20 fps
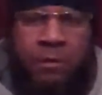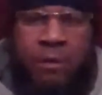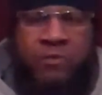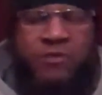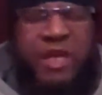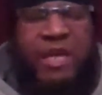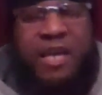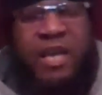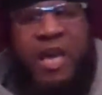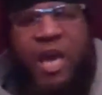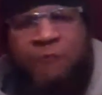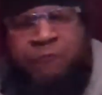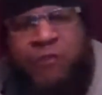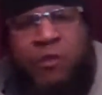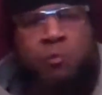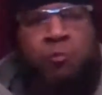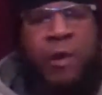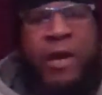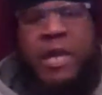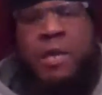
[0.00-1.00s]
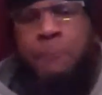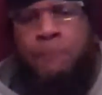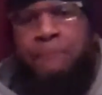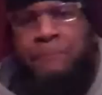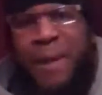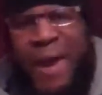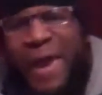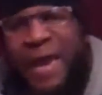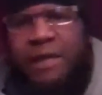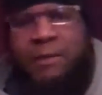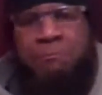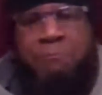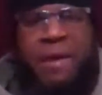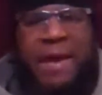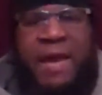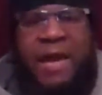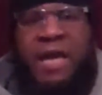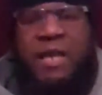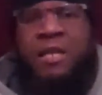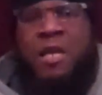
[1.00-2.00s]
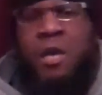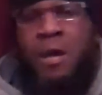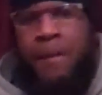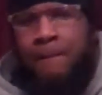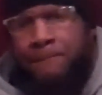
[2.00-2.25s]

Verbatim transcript: The heavyweight Pac-Man